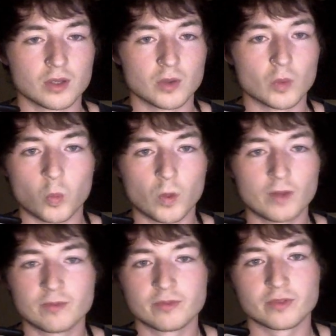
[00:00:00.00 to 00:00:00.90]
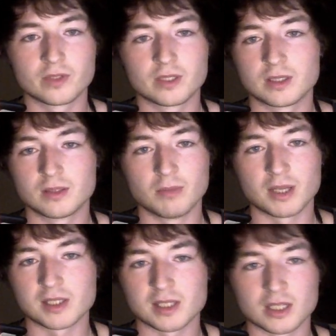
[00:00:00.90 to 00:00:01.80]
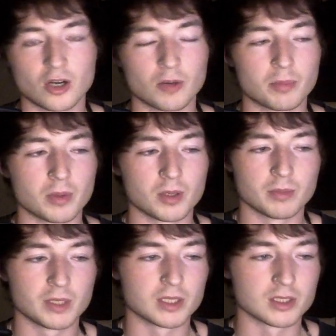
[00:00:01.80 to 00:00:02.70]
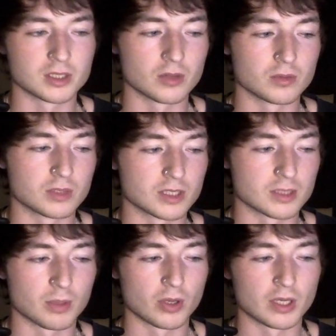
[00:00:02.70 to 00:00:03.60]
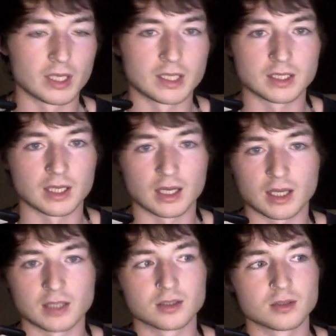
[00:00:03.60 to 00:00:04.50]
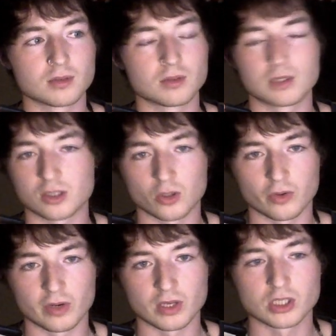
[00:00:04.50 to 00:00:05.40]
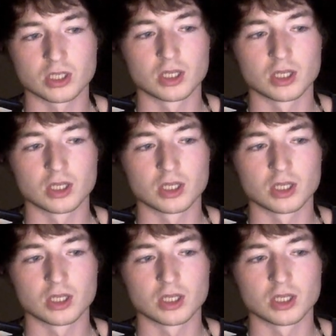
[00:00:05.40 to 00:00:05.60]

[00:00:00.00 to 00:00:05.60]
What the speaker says: with messing it up and being so disappointed and discouraged,